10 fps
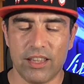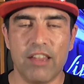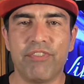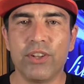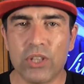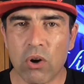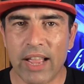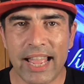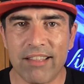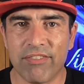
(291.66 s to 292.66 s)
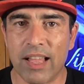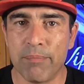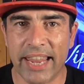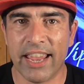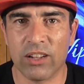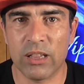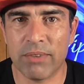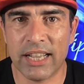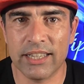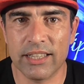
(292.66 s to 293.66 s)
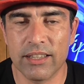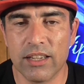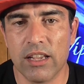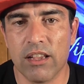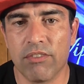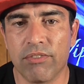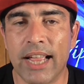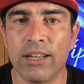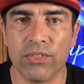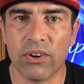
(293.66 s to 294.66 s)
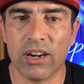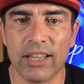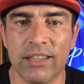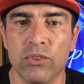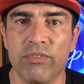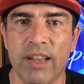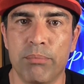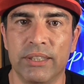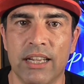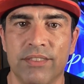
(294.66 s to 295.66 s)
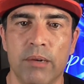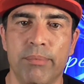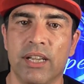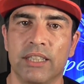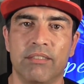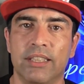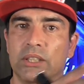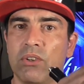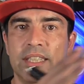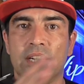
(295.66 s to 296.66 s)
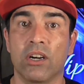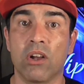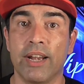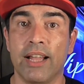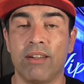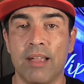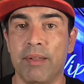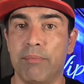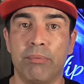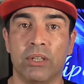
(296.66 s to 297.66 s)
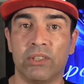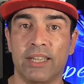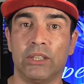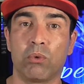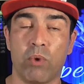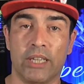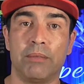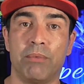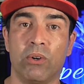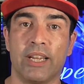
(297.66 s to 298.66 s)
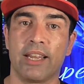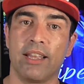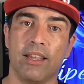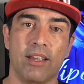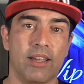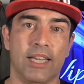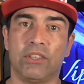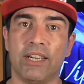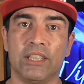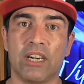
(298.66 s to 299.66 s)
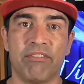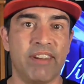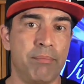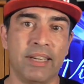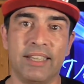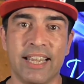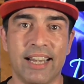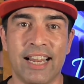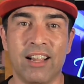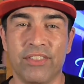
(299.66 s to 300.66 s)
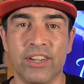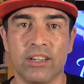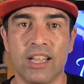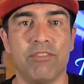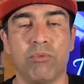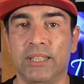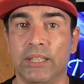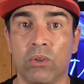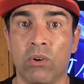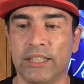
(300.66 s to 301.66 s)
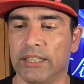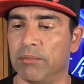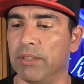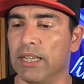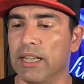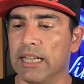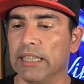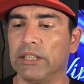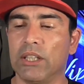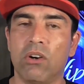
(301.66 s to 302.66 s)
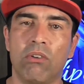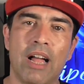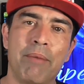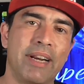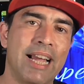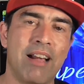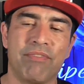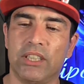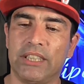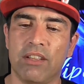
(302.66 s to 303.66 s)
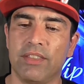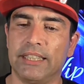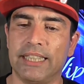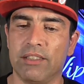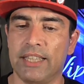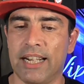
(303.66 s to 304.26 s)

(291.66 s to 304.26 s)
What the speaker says: If you don't have a mechanical mod, I know there are a lot of new vapors out there because of the stories that are going out. I mean, people are trying to quit smoking and trying to start vaping to get a healthier life, which is awesome. So I'm gonna have to shout this out